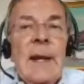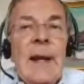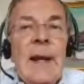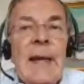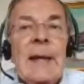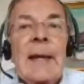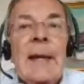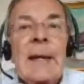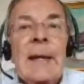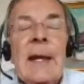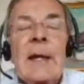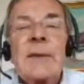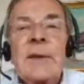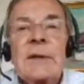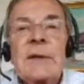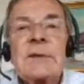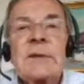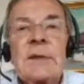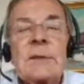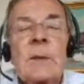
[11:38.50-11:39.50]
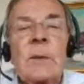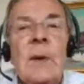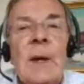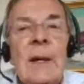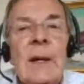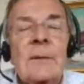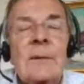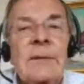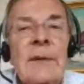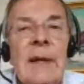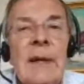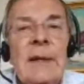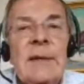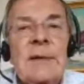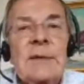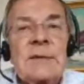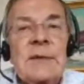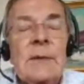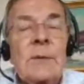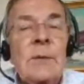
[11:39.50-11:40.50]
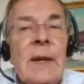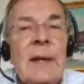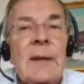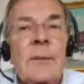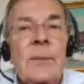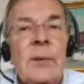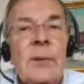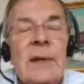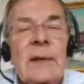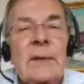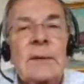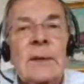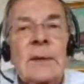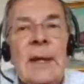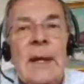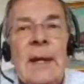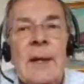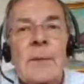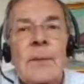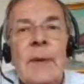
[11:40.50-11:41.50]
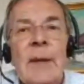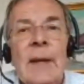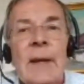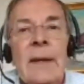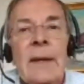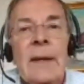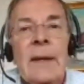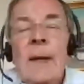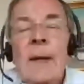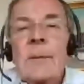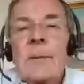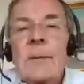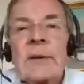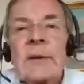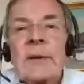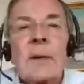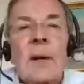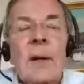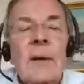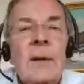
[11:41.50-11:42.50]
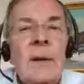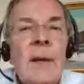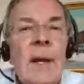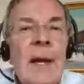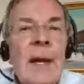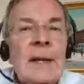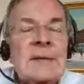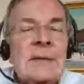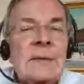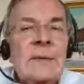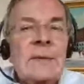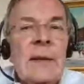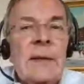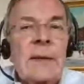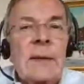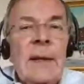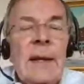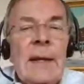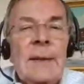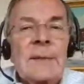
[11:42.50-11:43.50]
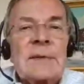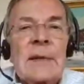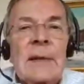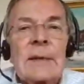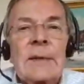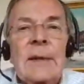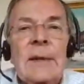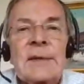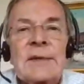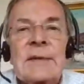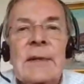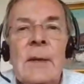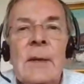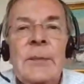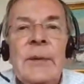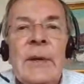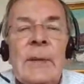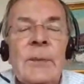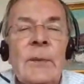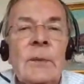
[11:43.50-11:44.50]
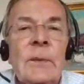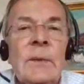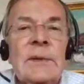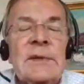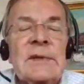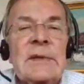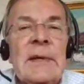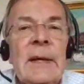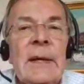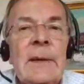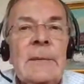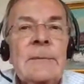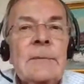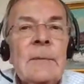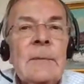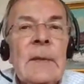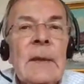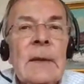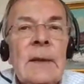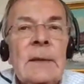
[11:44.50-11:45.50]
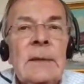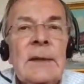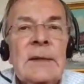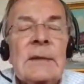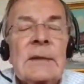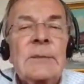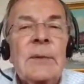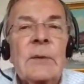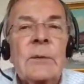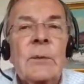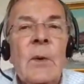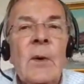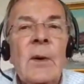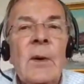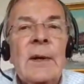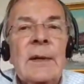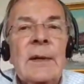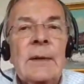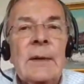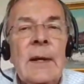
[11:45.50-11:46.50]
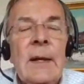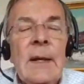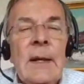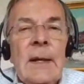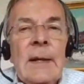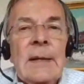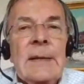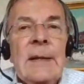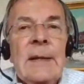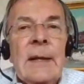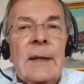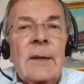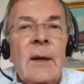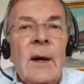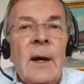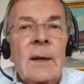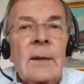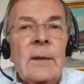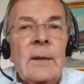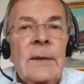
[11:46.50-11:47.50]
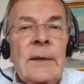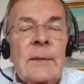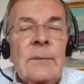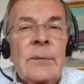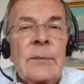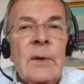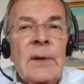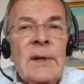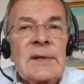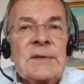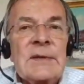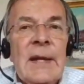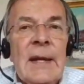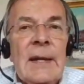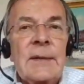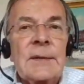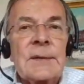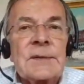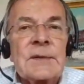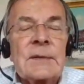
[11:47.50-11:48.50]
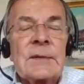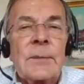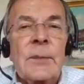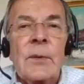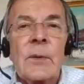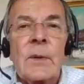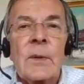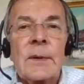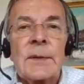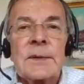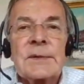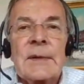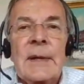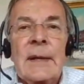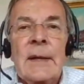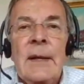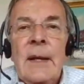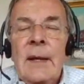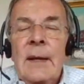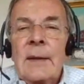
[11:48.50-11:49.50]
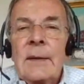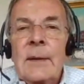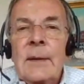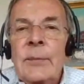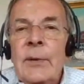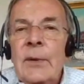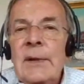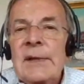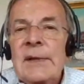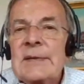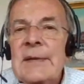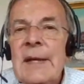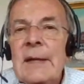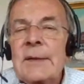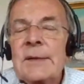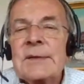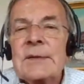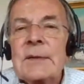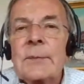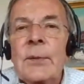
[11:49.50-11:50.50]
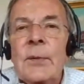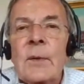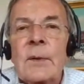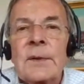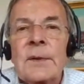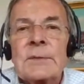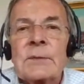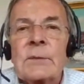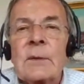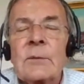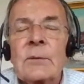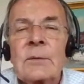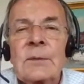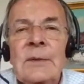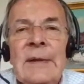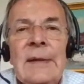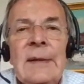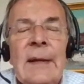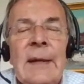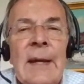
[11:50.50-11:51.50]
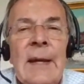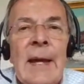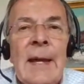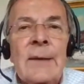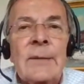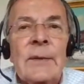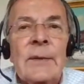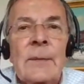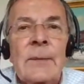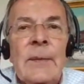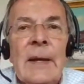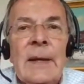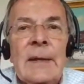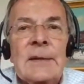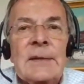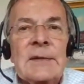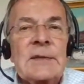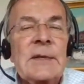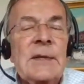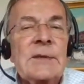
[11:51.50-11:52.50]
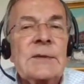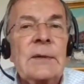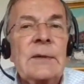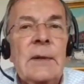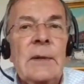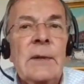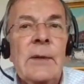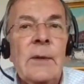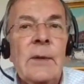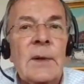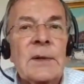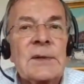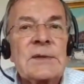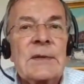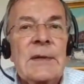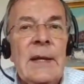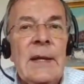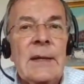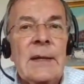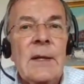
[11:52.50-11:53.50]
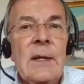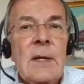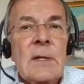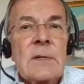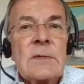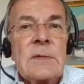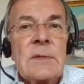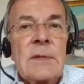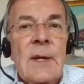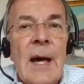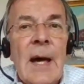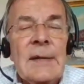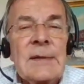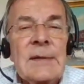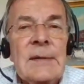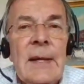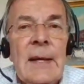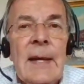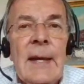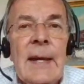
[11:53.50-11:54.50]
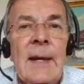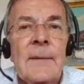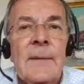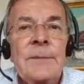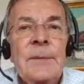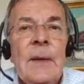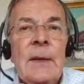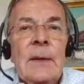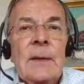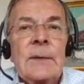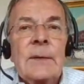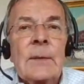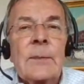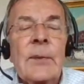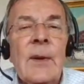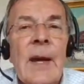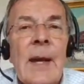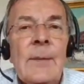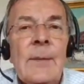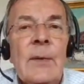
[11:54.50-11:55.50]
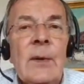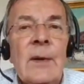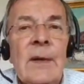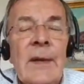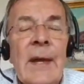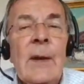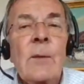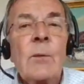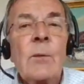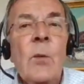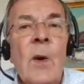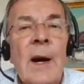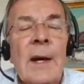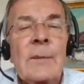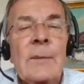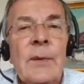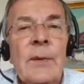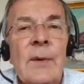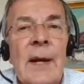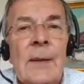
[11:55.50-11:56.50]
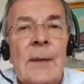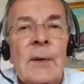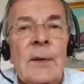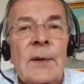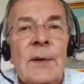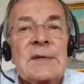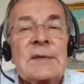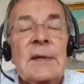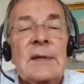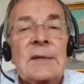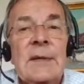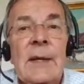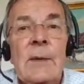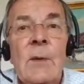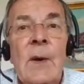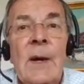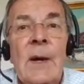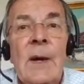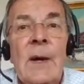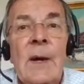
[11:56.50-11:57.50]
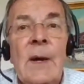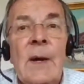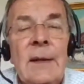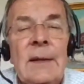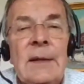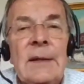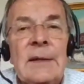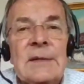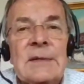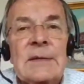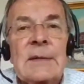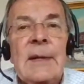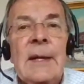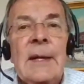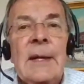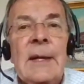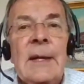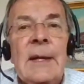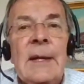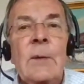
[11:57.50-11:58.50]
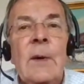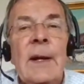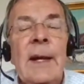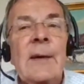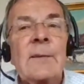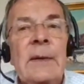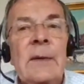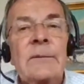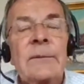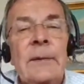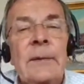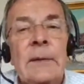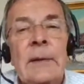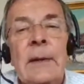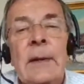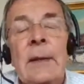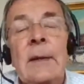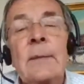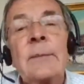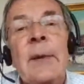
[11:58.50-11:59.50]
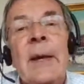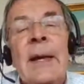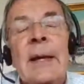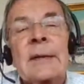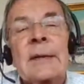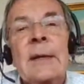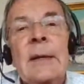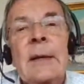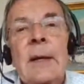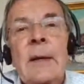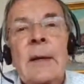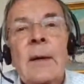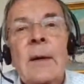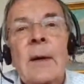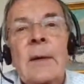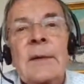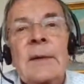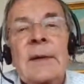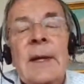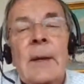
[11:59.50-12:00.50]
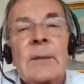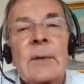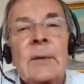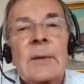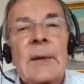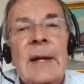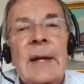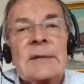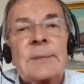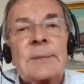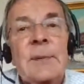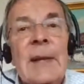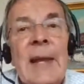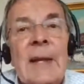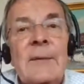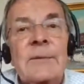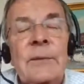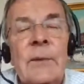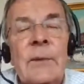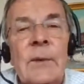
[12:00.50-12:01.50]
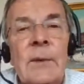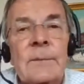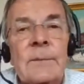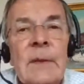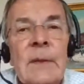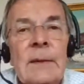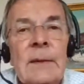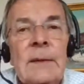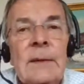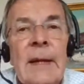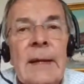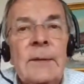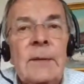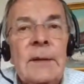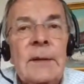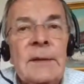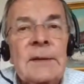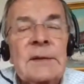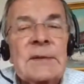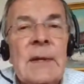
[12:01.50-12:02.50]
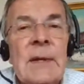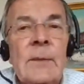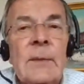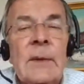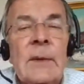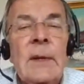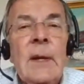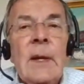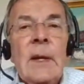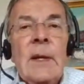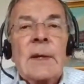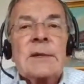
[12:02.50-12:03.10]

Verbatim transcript: And I think she's qualified, and she ran a pretty good campaign. But there are lots of other names out there. Some people would say Elizabeth Warren could get all of the Bernie Sanders supporters. And the Bernie Sanders supporters were really angry by a decision in New York State not to have the primary. They want primaries because they want delegates and they want to have an impact on the Democrats' platform later in the summer.